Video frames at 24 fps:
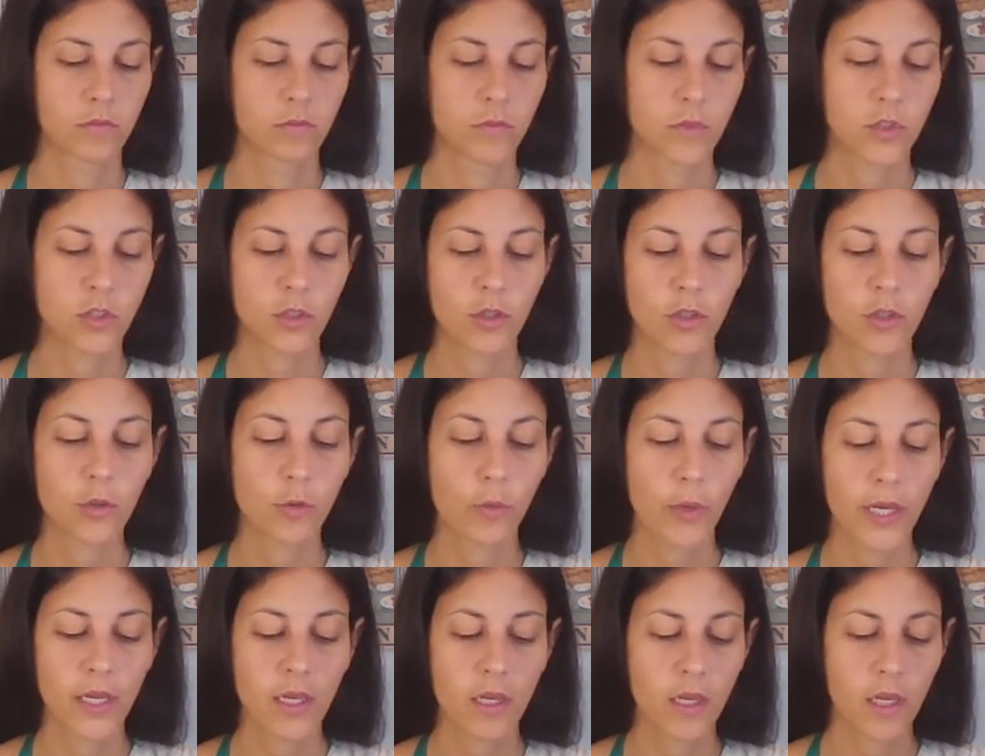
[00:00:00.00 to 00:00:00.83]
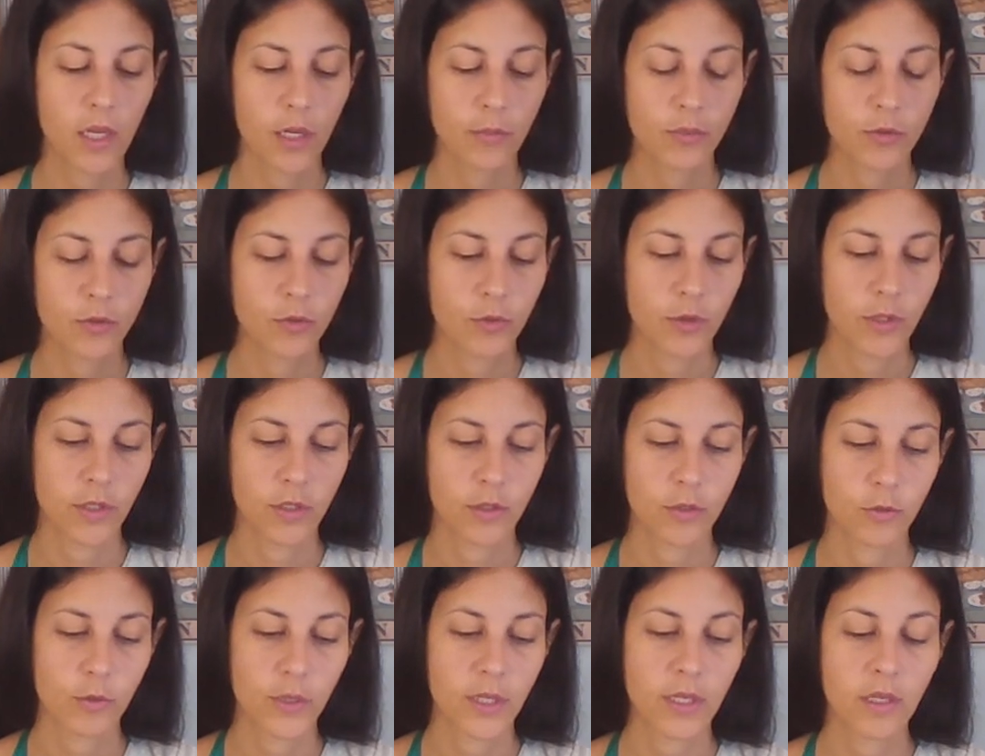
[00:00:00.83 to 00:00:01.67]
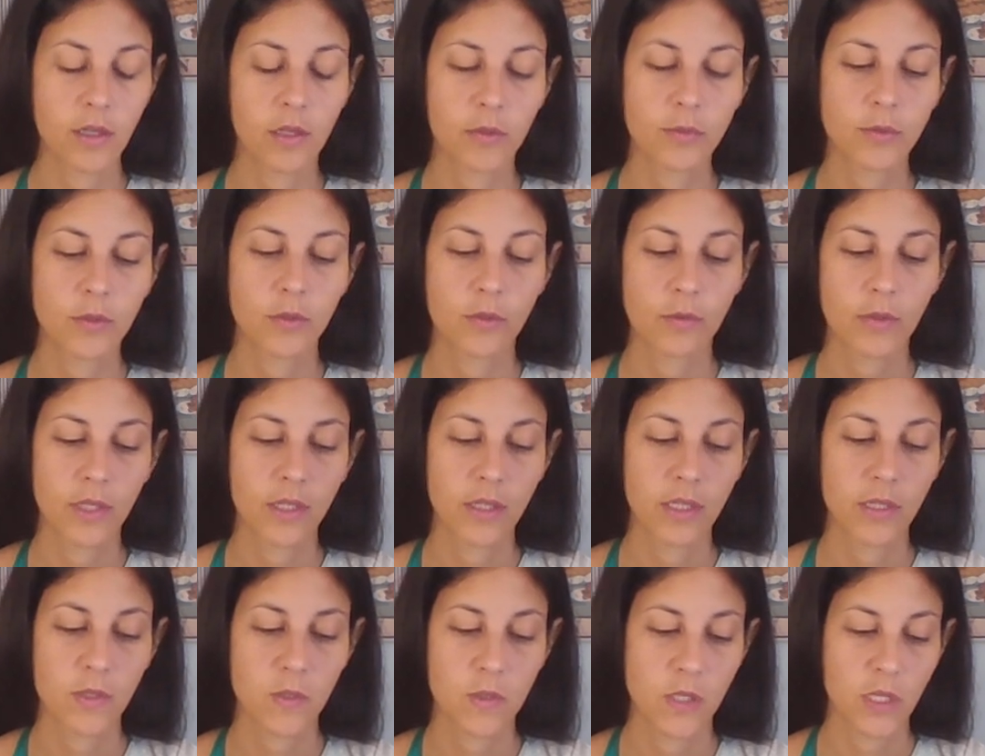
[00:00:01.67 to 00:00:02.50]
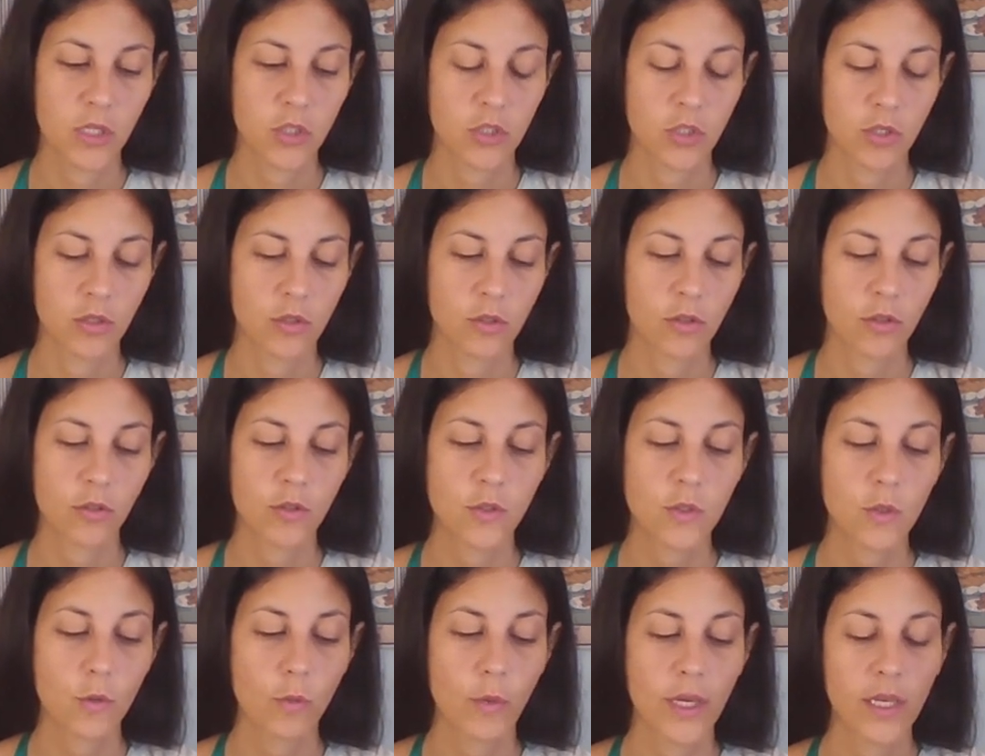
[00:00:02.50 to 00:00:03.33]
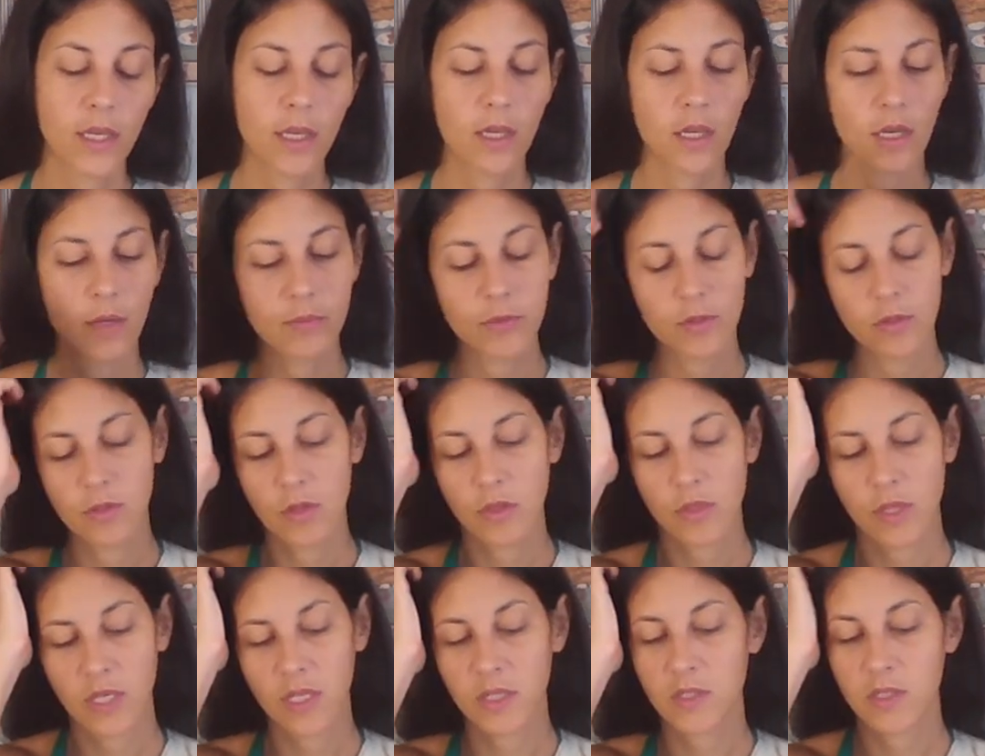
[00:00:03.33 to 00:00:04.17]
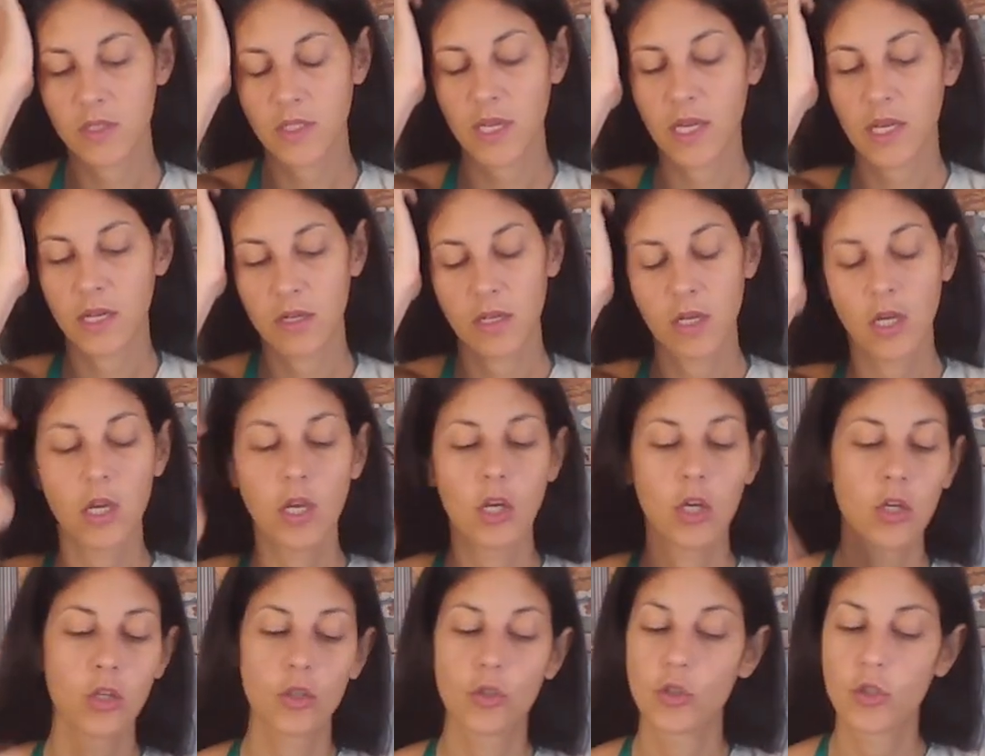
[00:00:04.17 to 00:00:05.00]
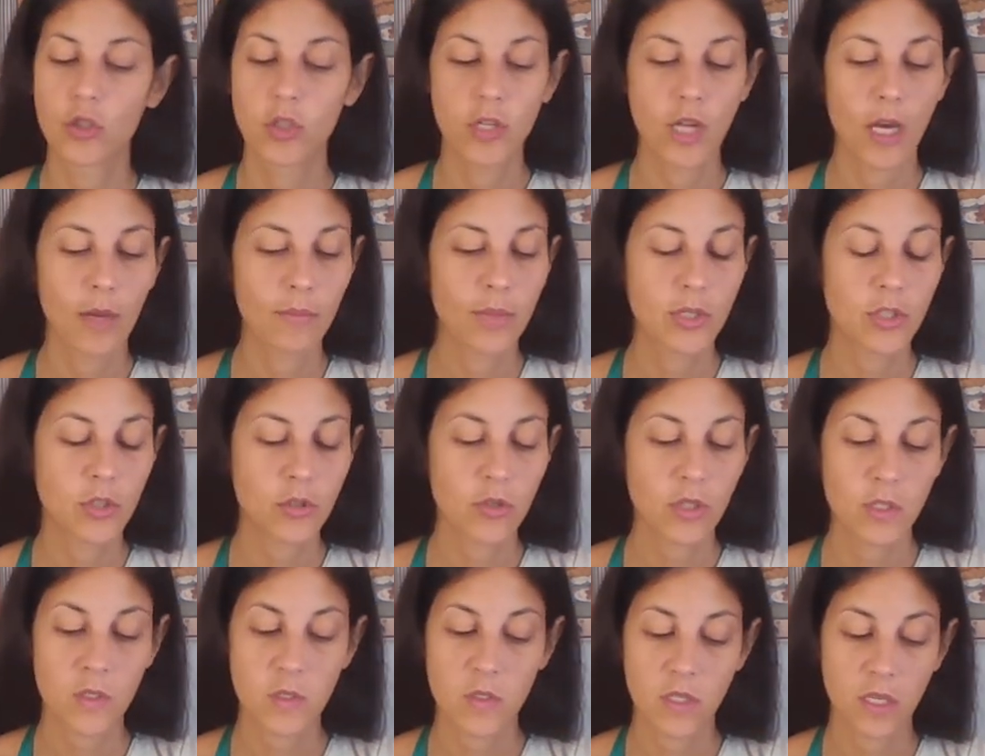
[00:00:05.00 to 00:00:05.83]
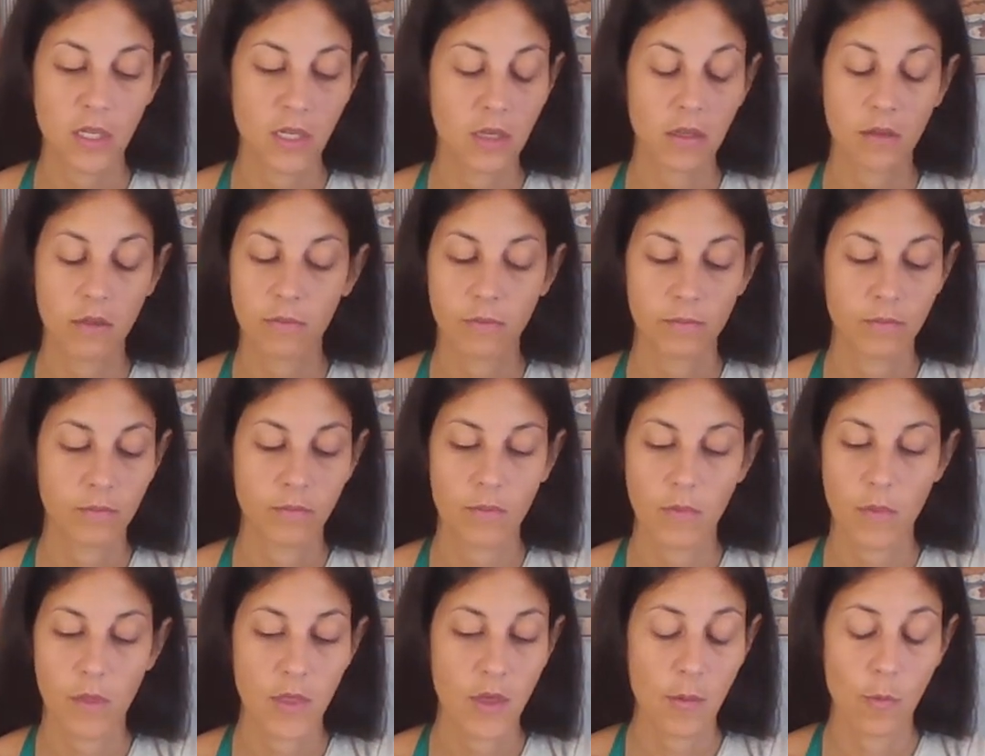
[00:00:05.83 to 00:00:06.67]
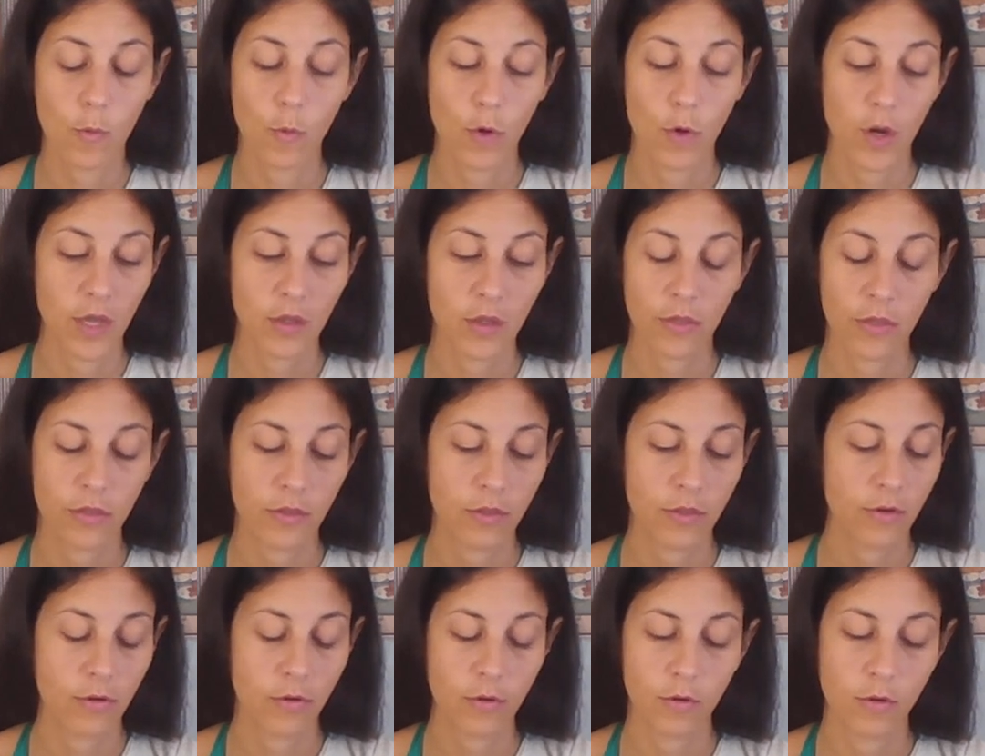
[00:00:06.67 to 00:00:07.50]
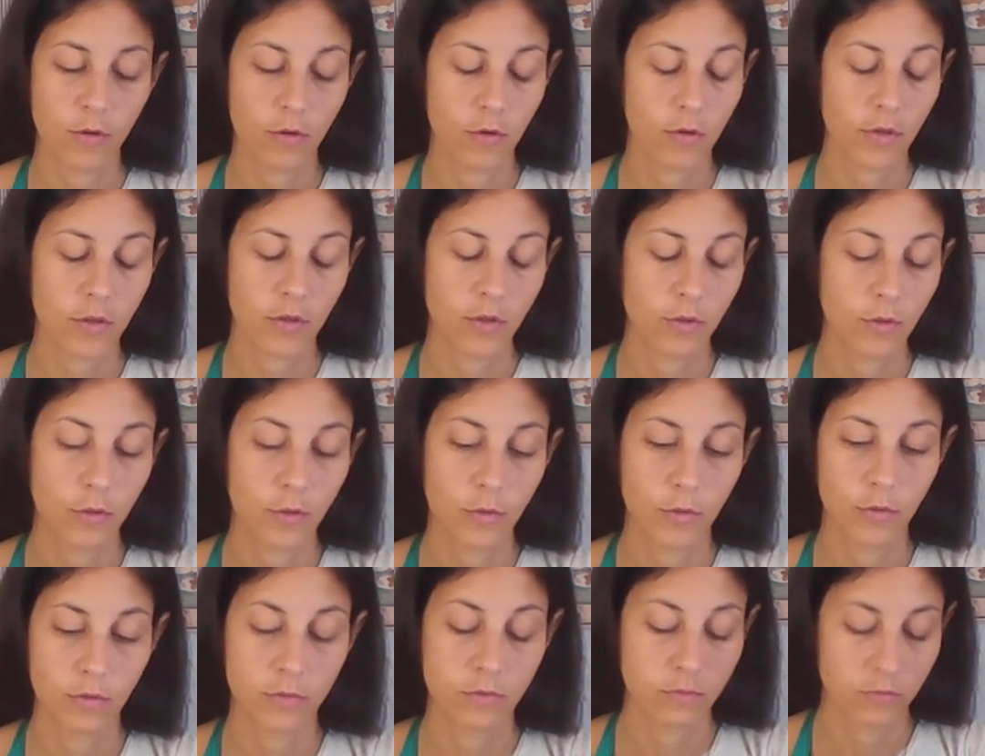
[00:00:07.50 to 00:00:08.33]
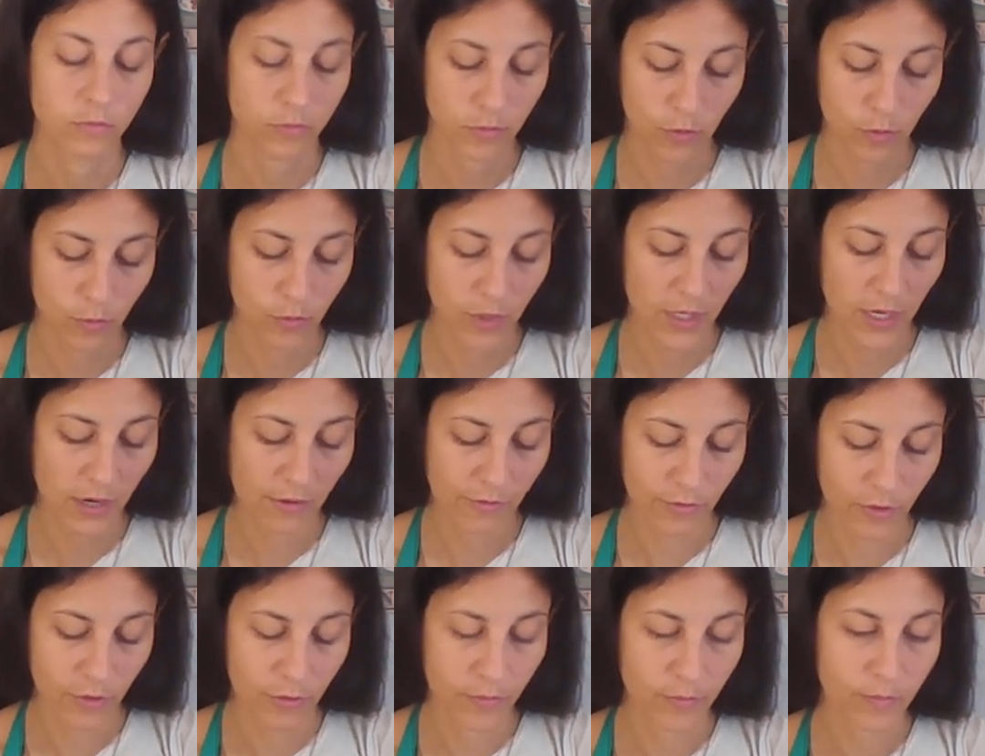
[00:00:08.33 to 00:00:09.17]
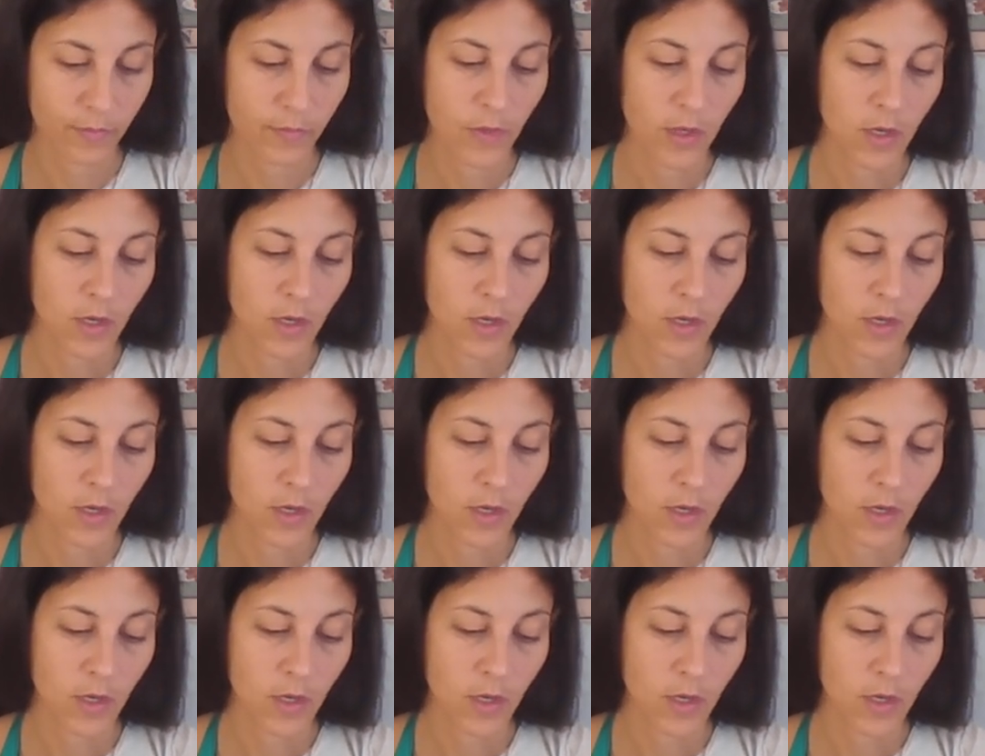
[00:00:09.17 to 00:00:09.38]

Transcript: So you're waking up to it, you're waking up to the realization. You're also waking up to the things that you should not be trusting them with or, or whatever.